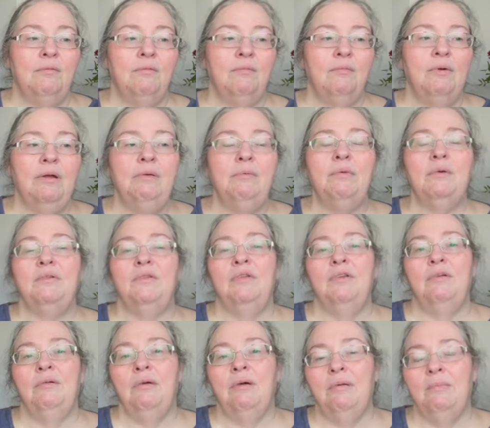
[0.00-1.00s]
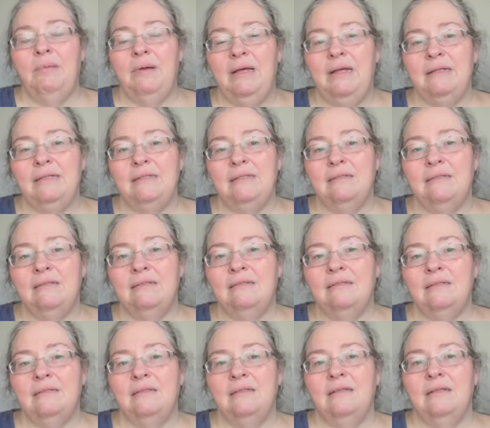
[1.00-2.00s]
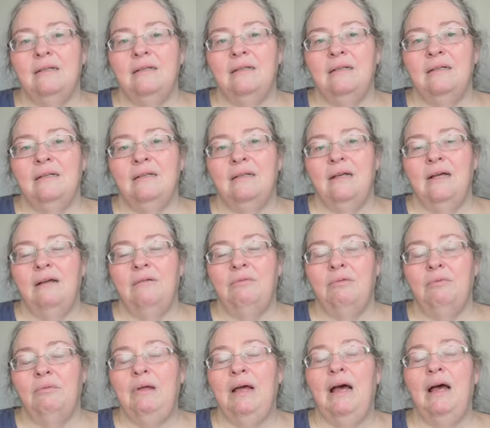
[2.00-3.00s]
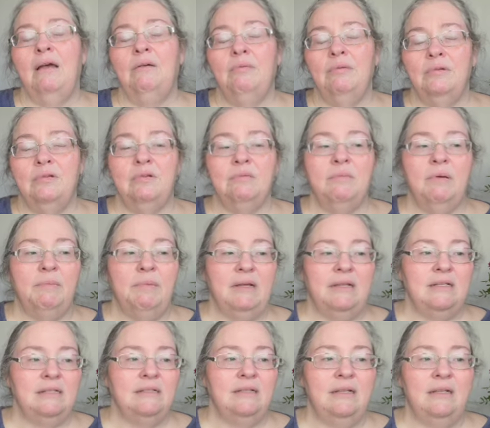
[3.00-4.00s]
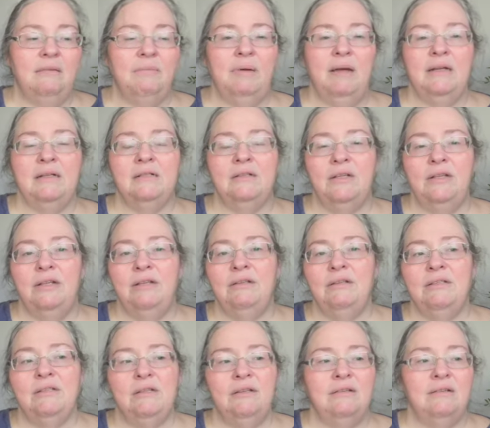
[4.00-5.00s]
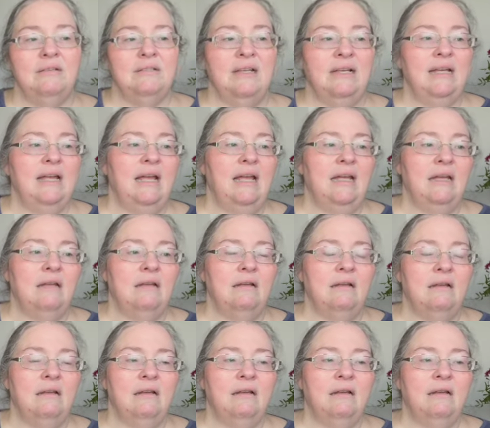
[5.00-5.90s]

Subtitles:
we will do our best. I will do my best to get back to you as soon as I can.